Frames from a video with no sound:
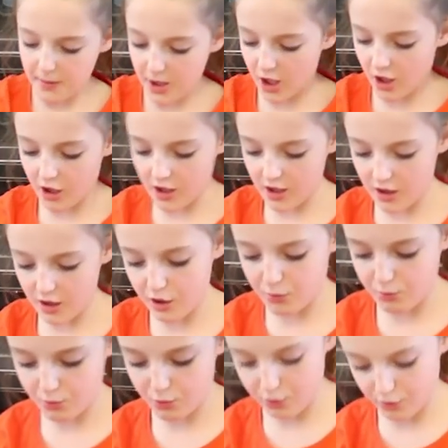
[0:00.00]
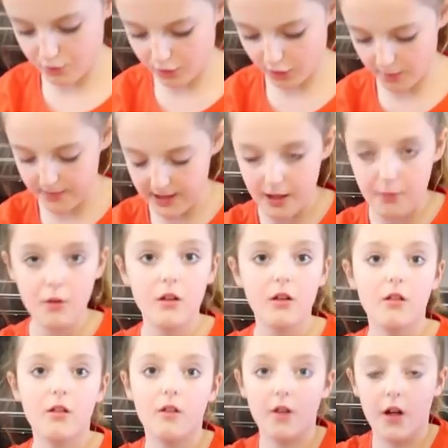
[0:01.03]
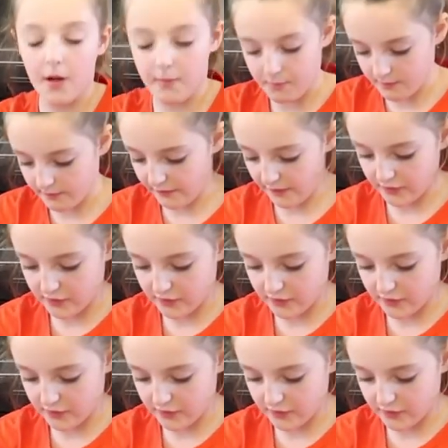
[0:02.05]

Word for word: my highest on Simon Ellis um,